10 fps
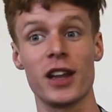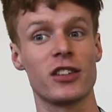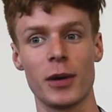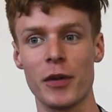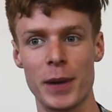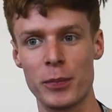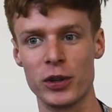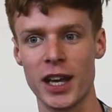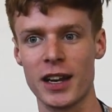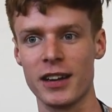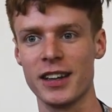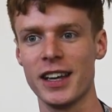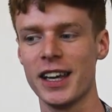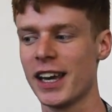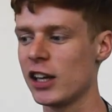and some other people did, and
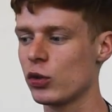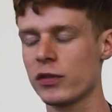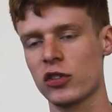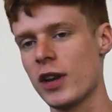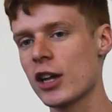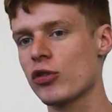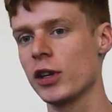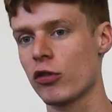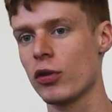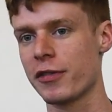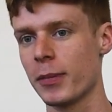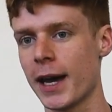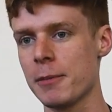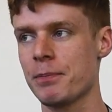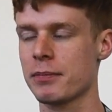it sort of just naturally grew from
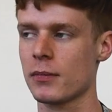that.